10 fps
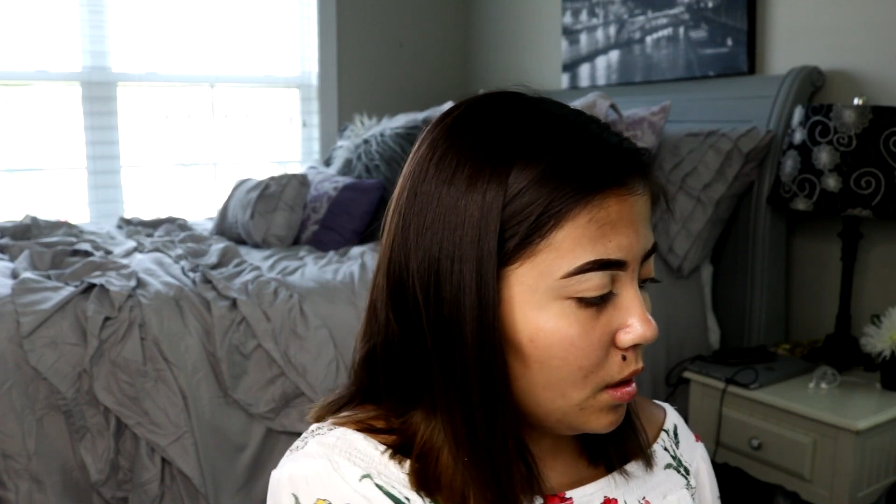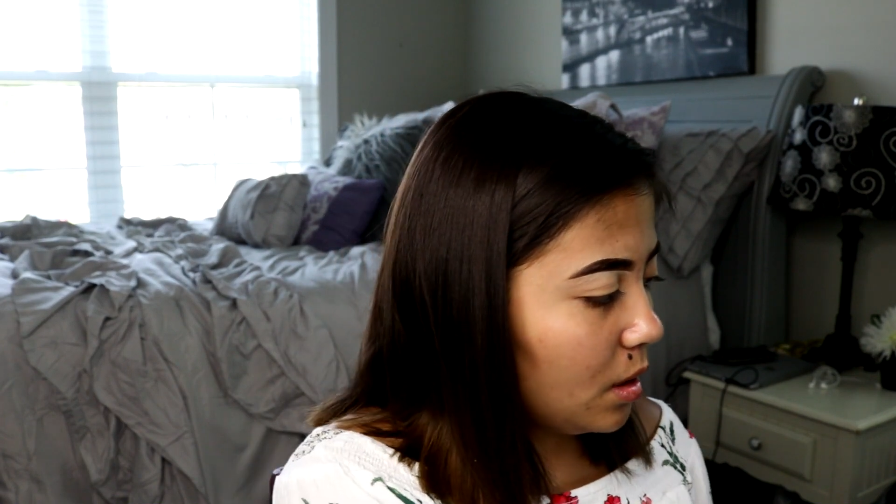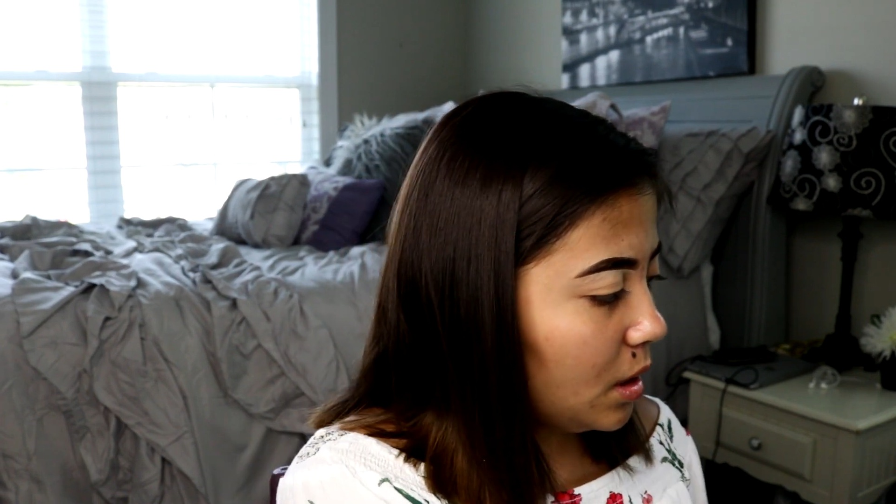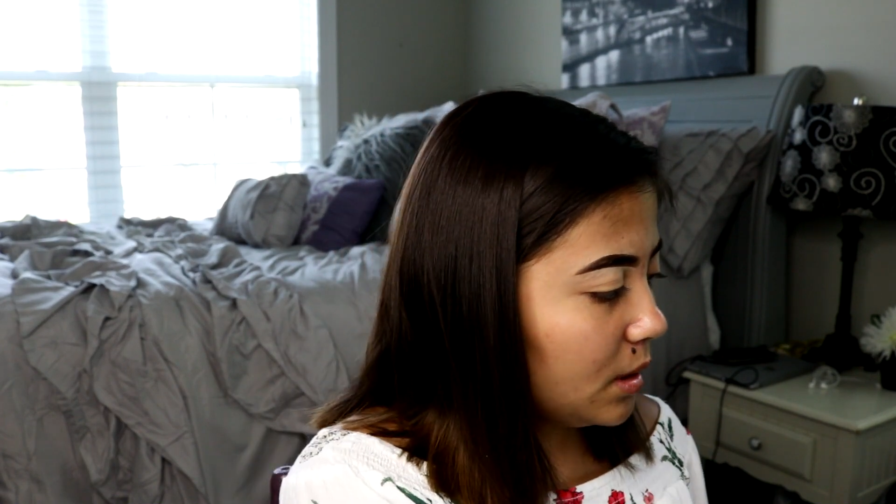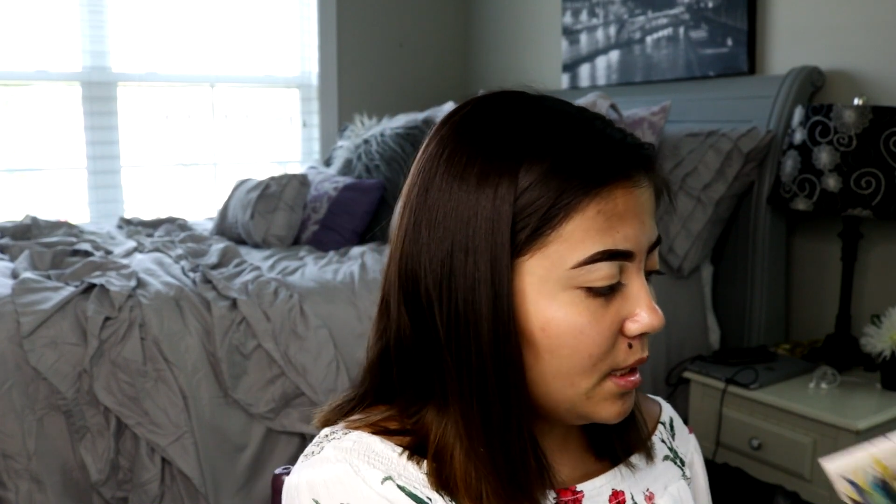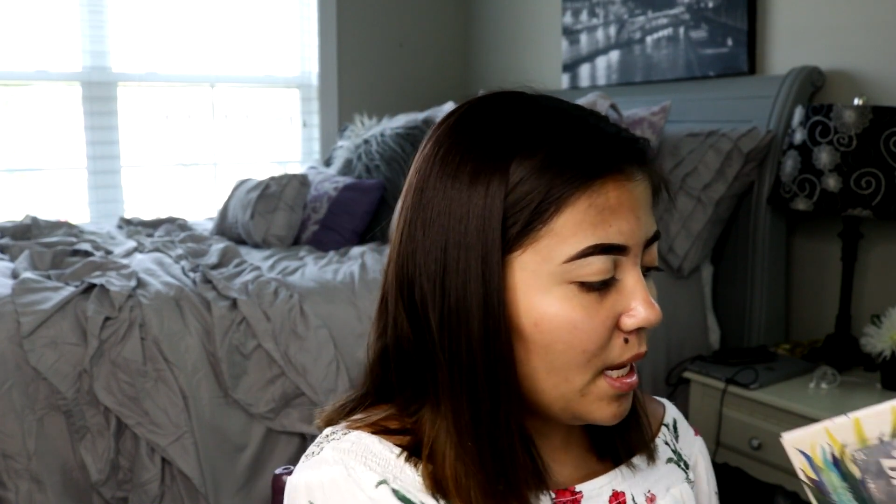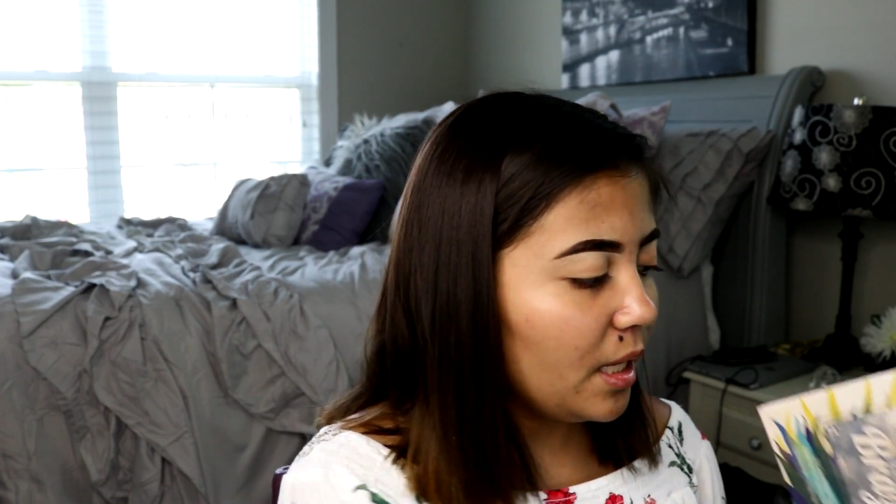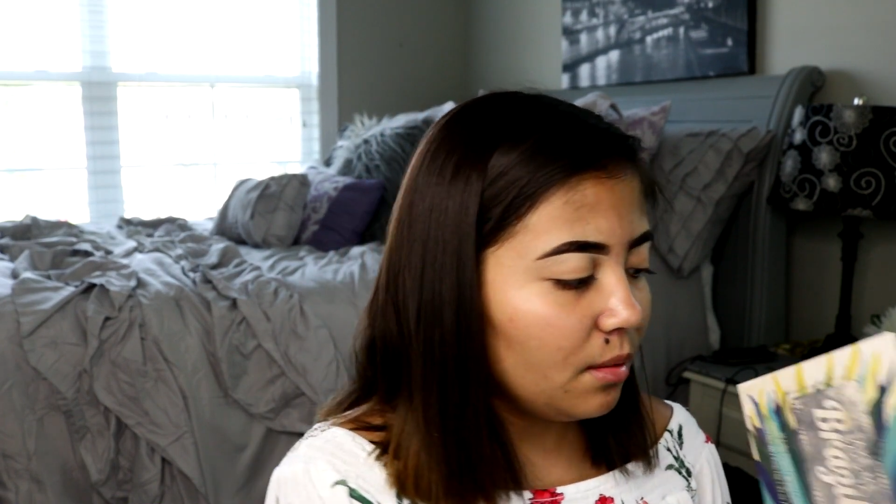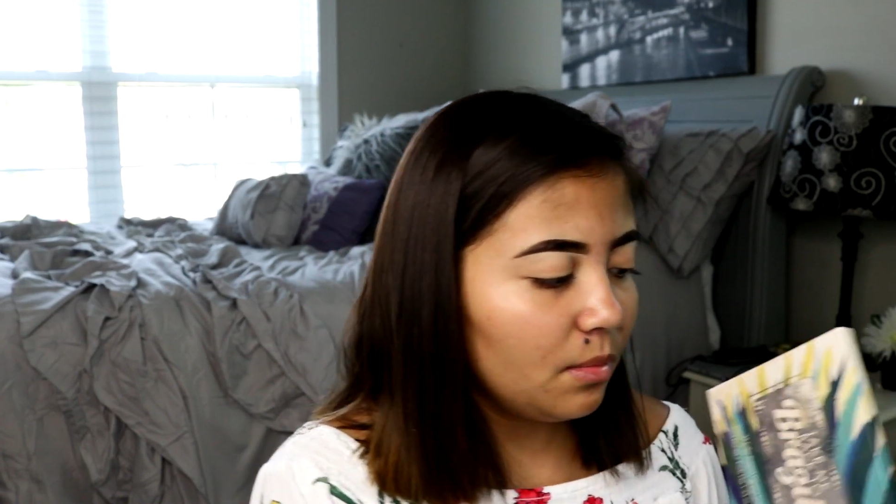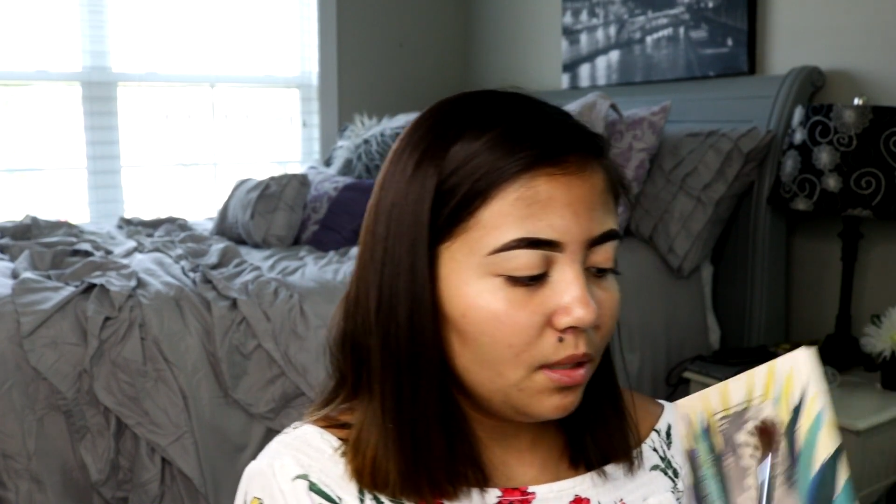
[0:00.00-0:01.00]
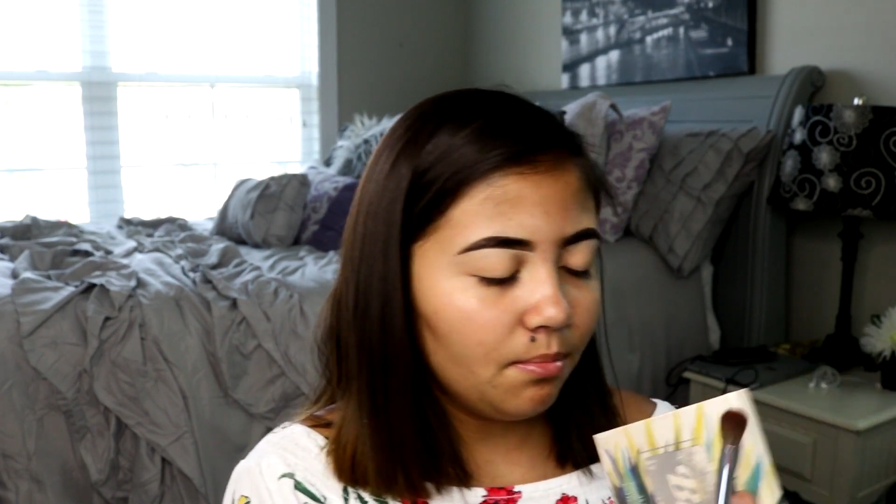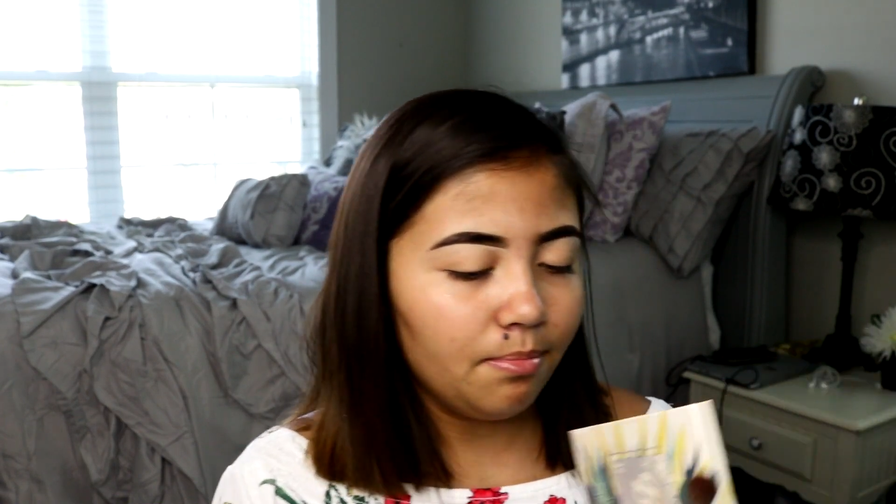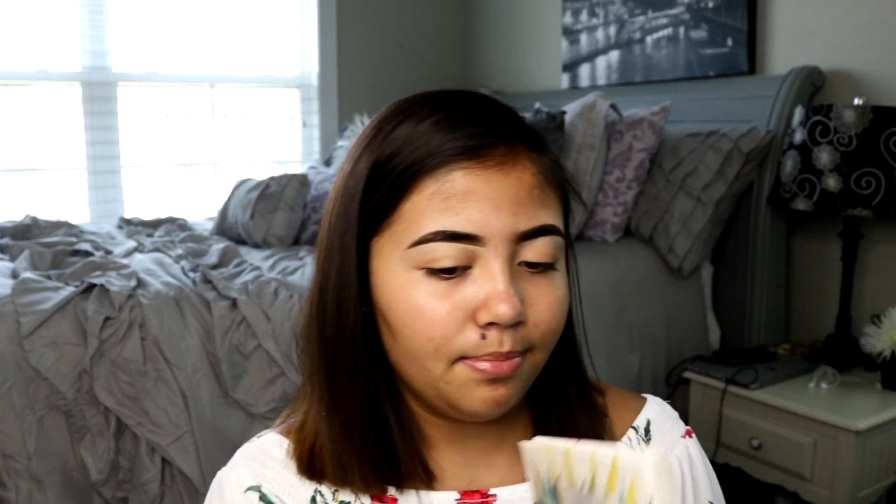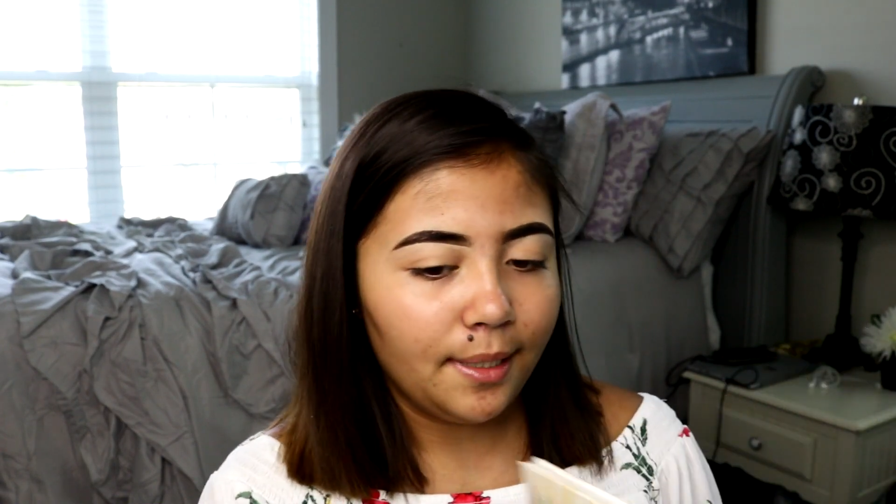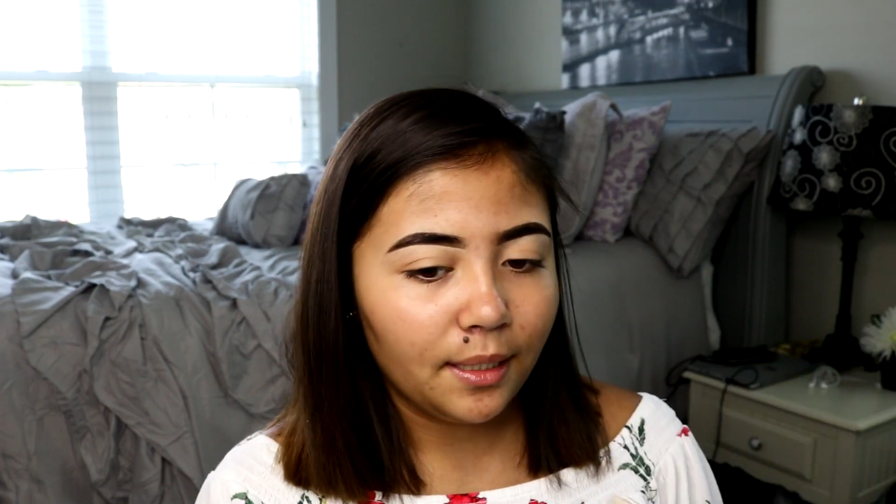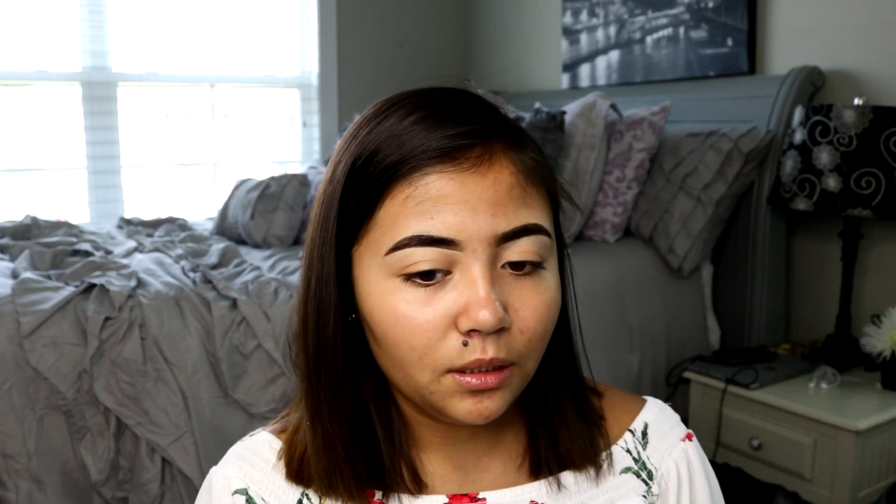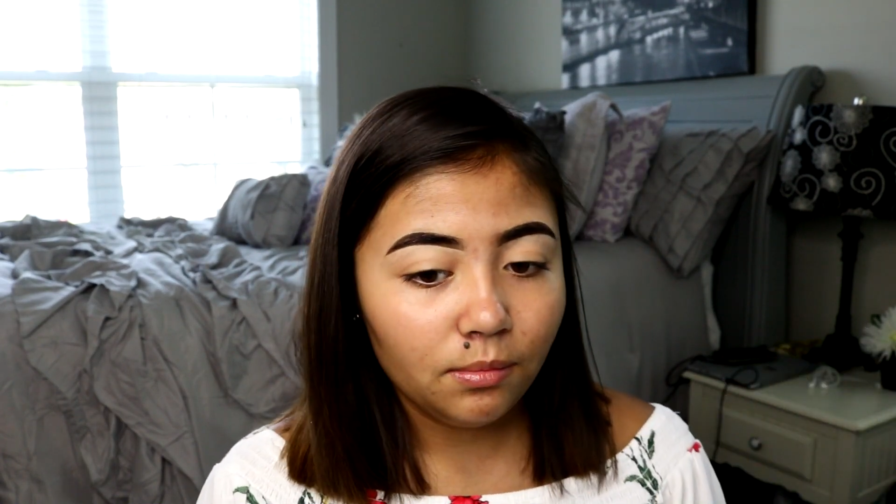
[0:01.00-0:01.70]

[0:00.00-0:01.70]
the Take Me Back